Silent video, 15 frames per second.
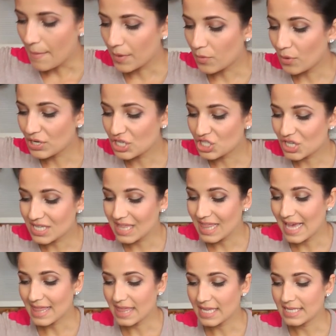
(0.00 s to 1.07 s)
now I'm going to just
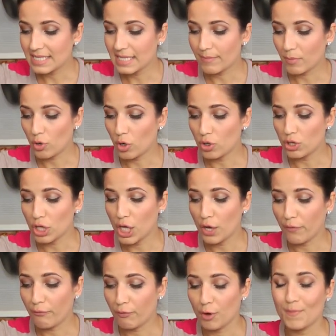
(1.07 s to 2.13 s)
let this simmer on
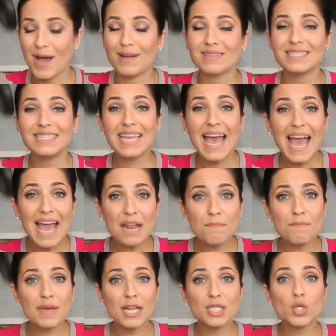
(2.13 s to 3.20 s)
low for about
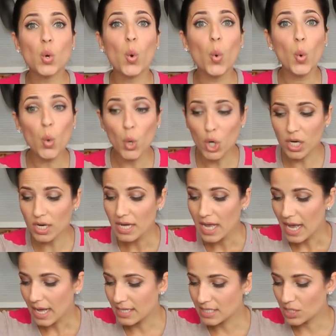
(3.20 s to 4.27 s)
10 minutes or
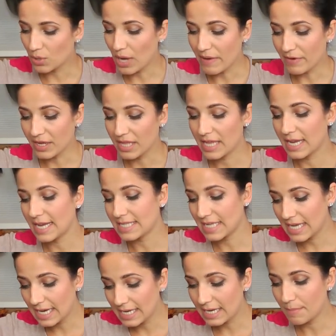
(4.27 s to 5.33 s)
until everything is
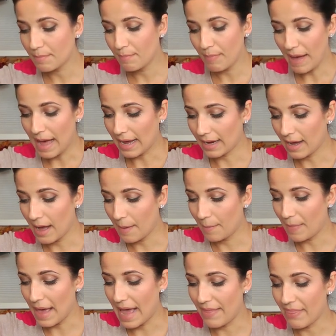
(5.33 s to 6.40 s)
heated back
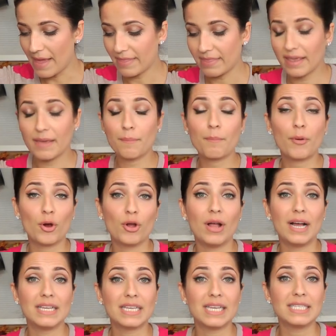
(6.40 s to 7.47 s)
up and then the pearl
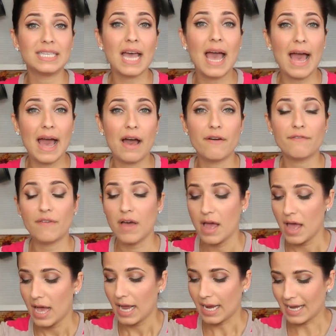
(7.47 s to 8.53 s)
onions have
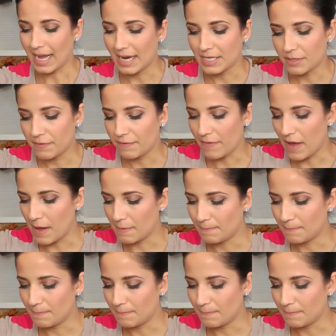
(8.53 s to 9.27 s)
kind of,